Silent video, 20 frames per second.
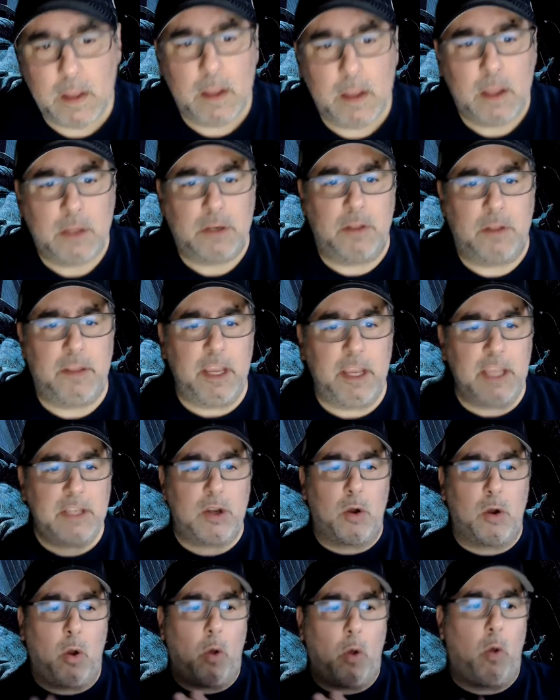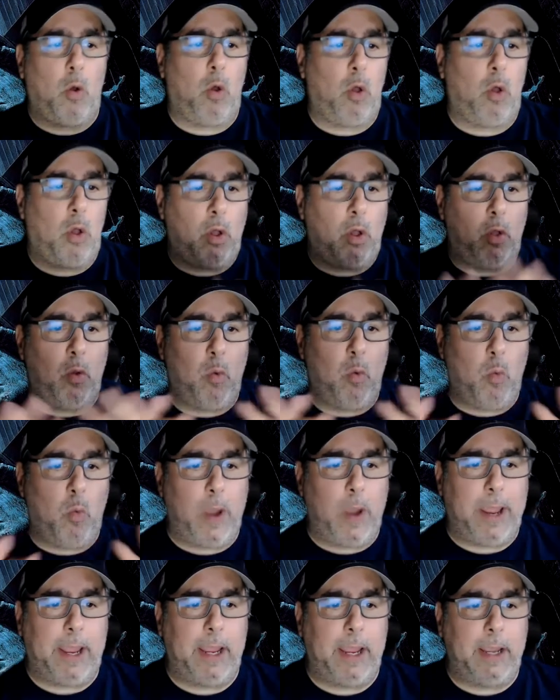So these are all
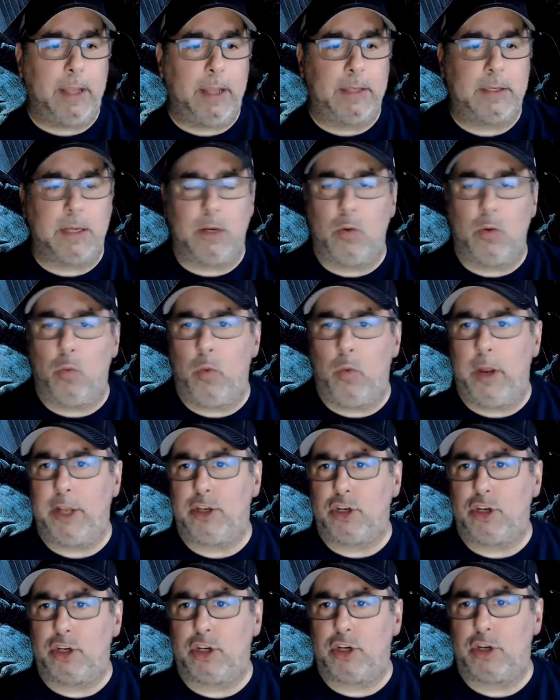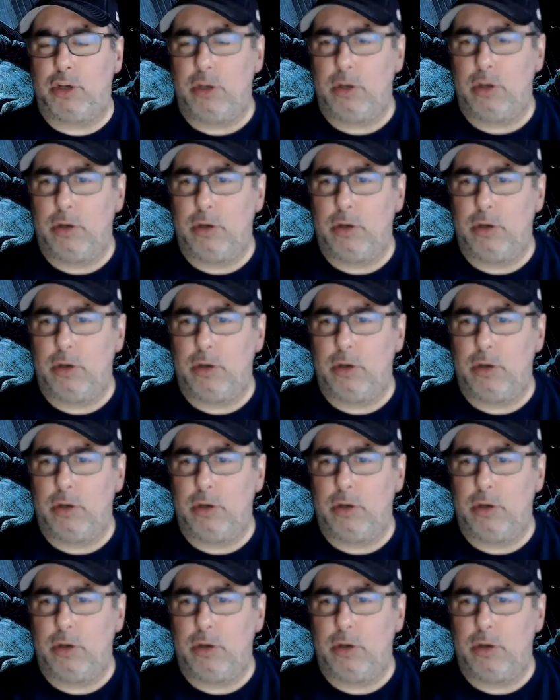ways in which